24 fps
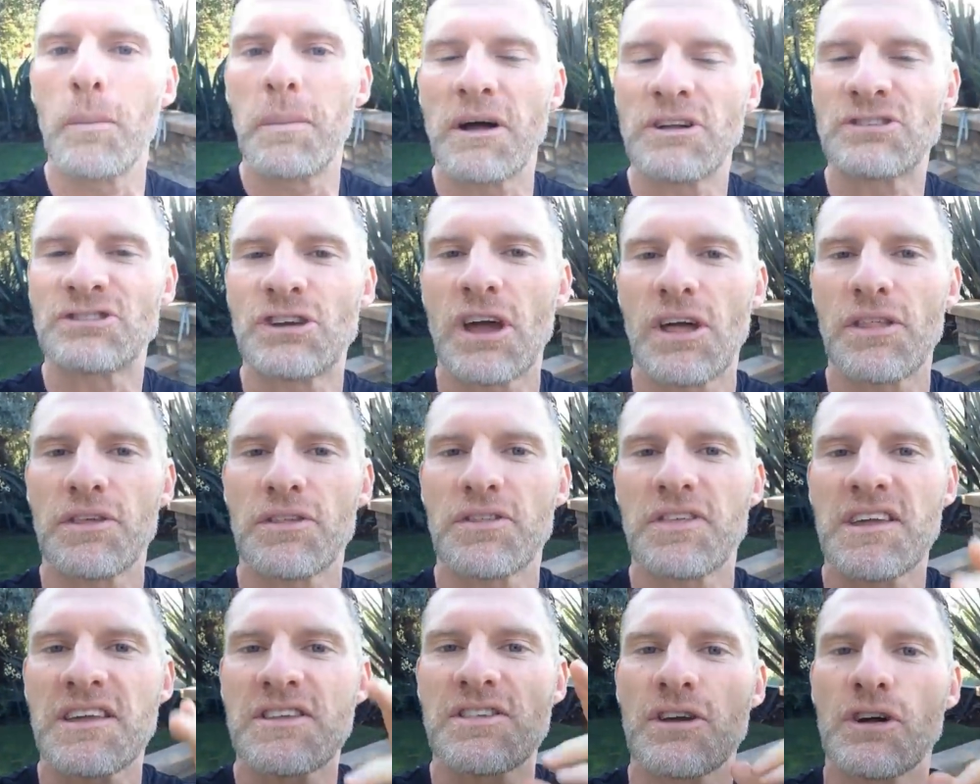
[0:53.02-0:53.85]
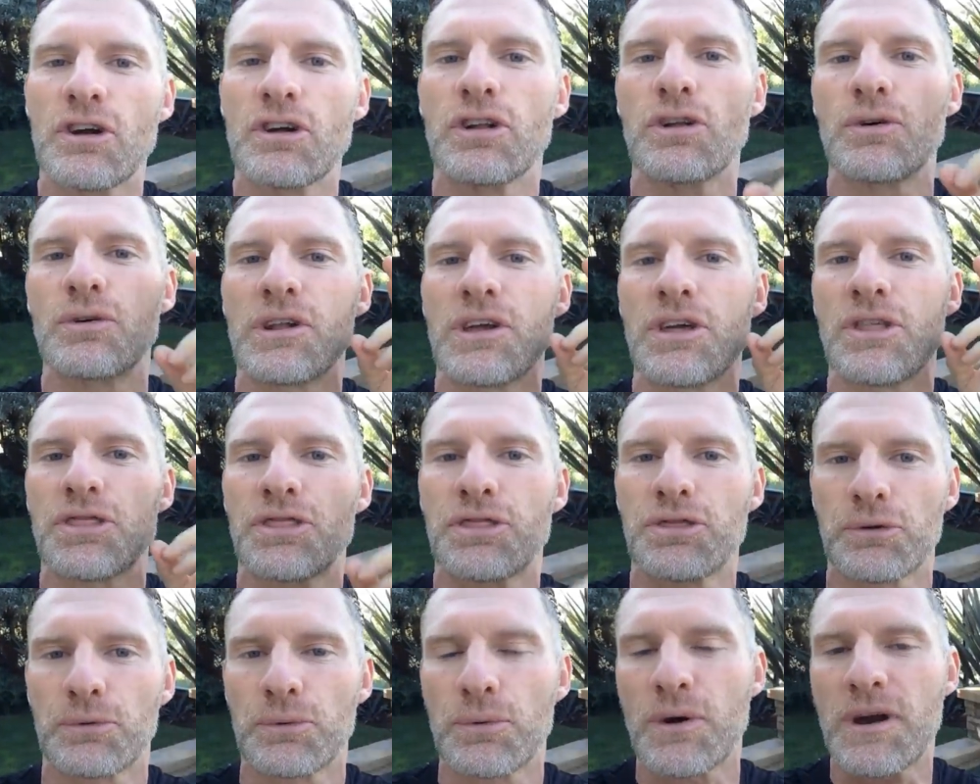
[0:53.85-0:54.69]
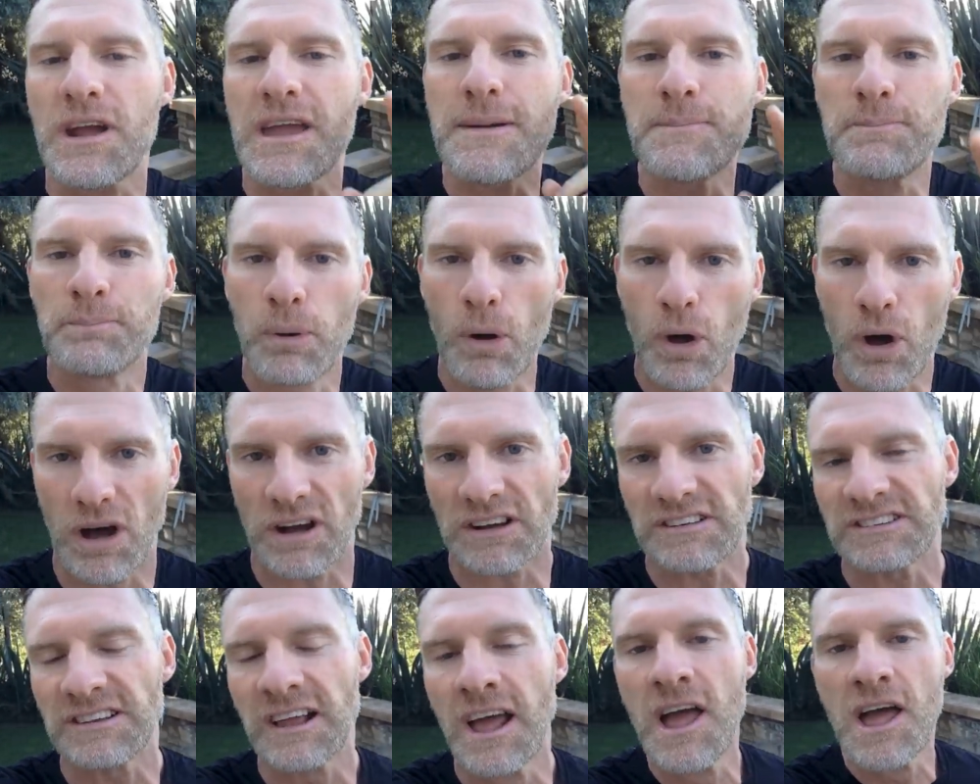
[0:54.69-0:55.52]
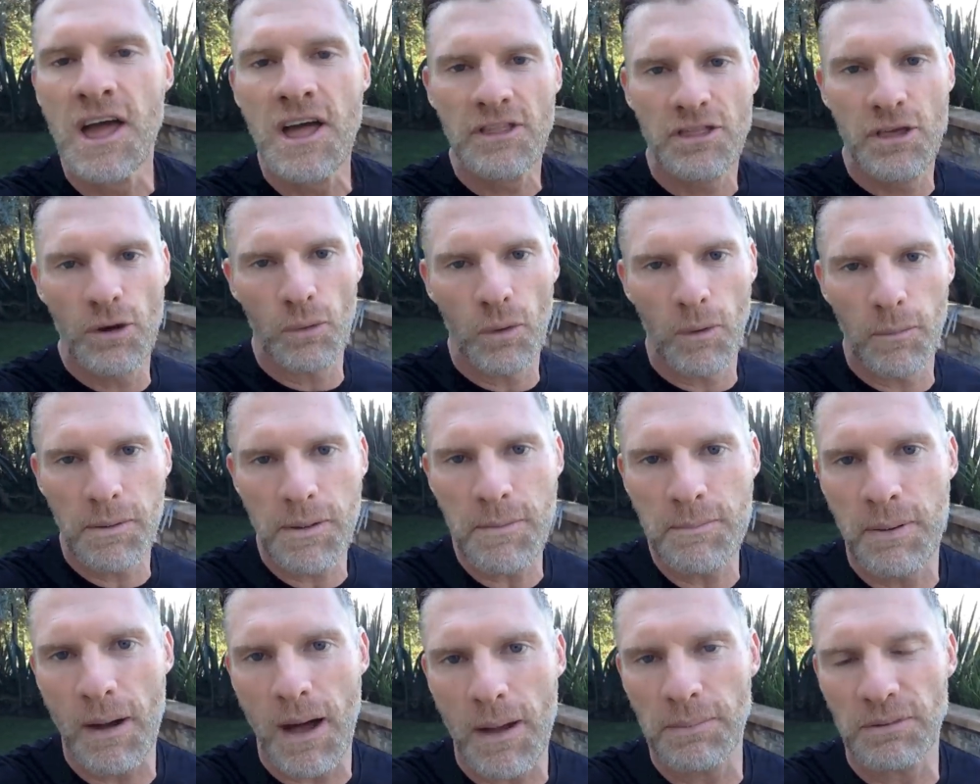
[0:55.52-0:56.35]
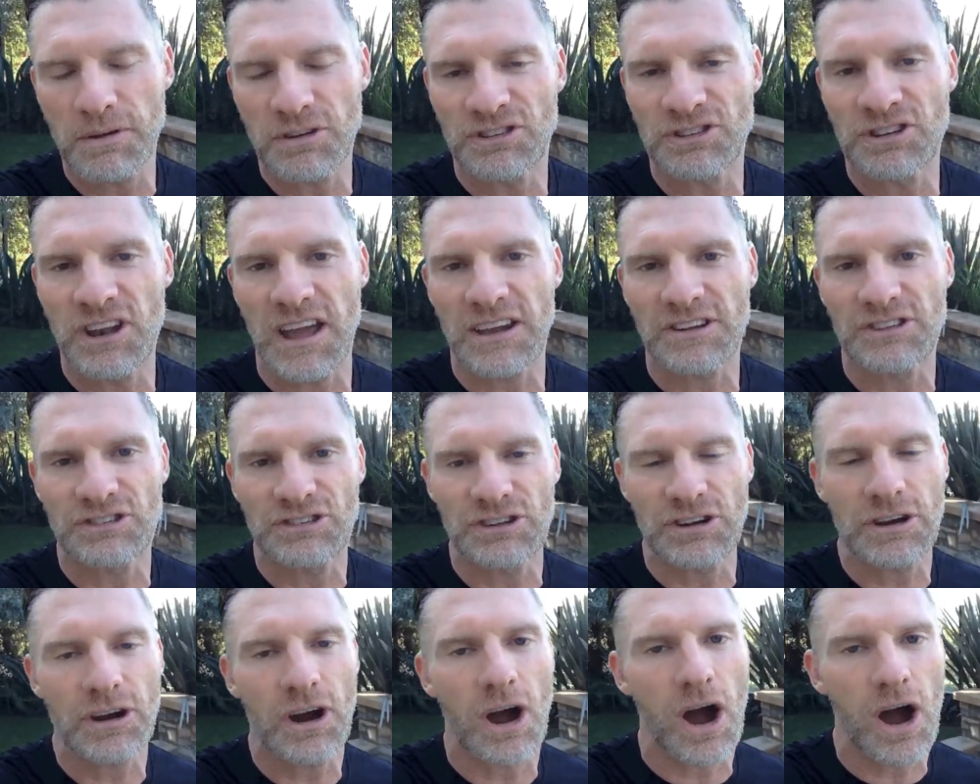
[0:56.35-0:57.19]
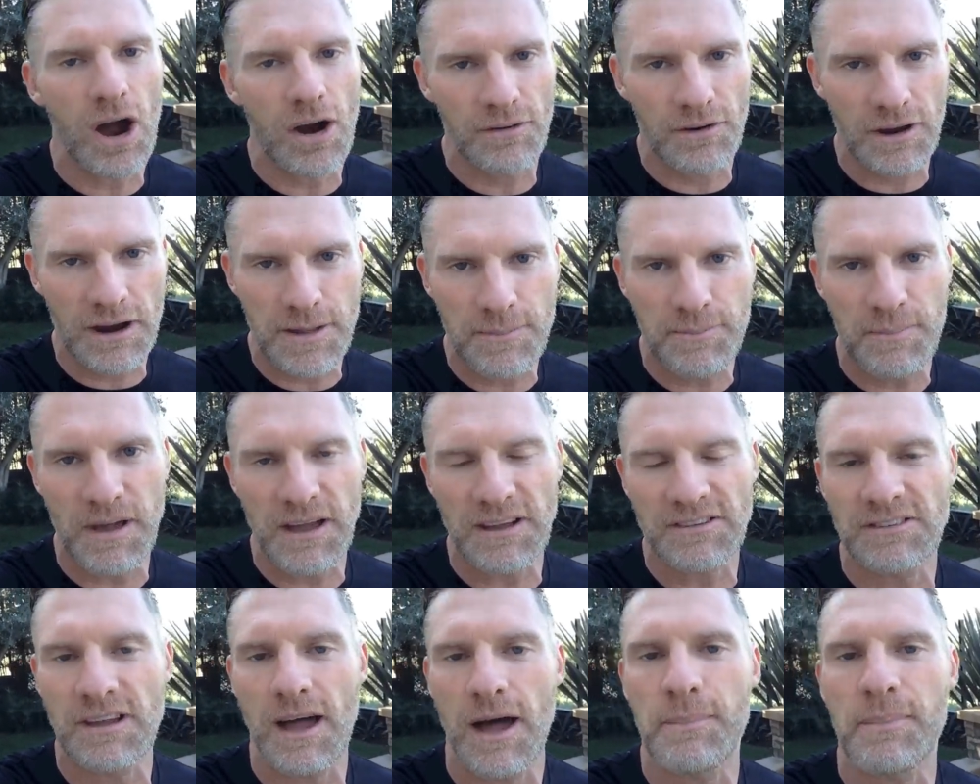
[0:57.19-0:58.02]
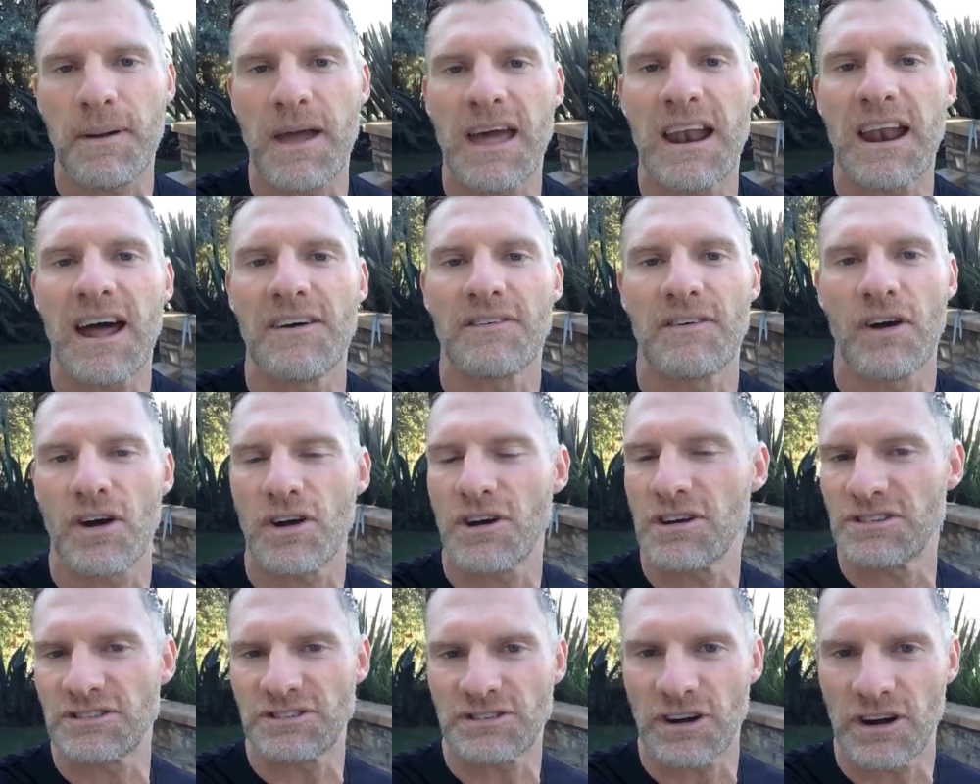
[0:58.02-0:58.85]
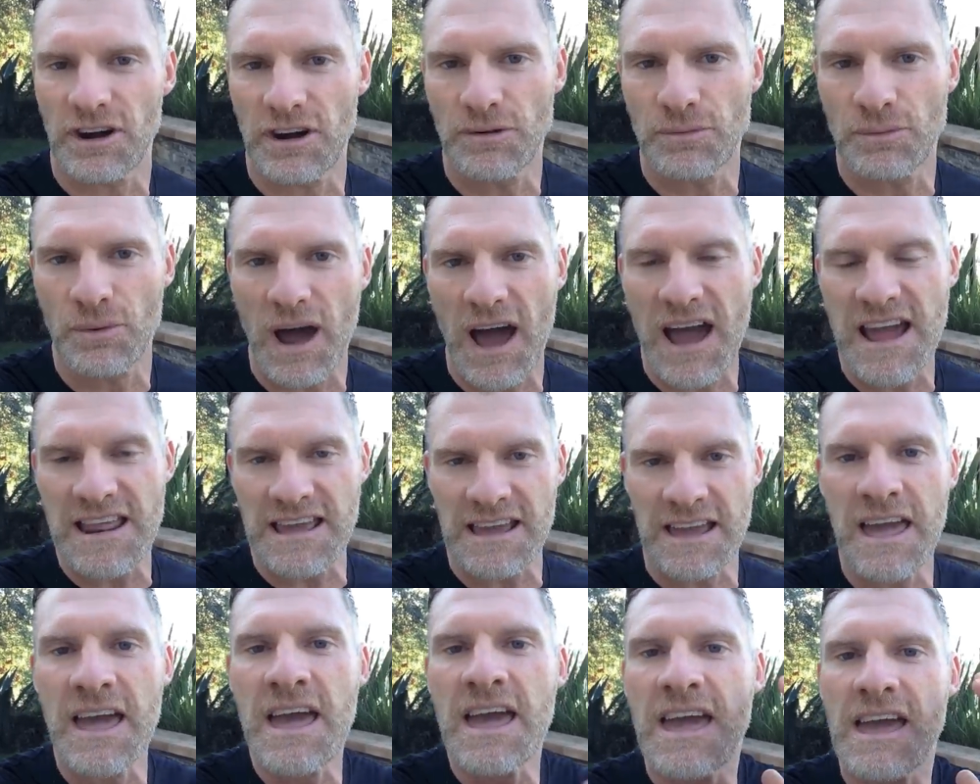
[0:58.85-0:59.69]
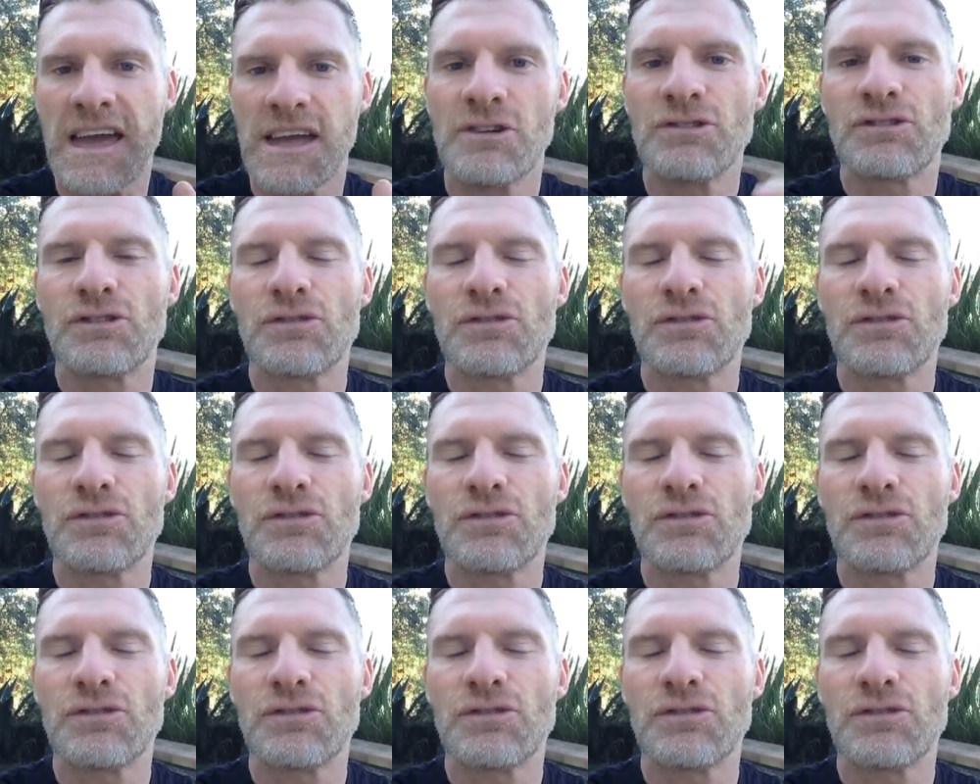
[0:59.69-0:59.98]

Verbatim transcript: bunch of other things, including 3 books that will be published next year, already picked up, and I've already started writing in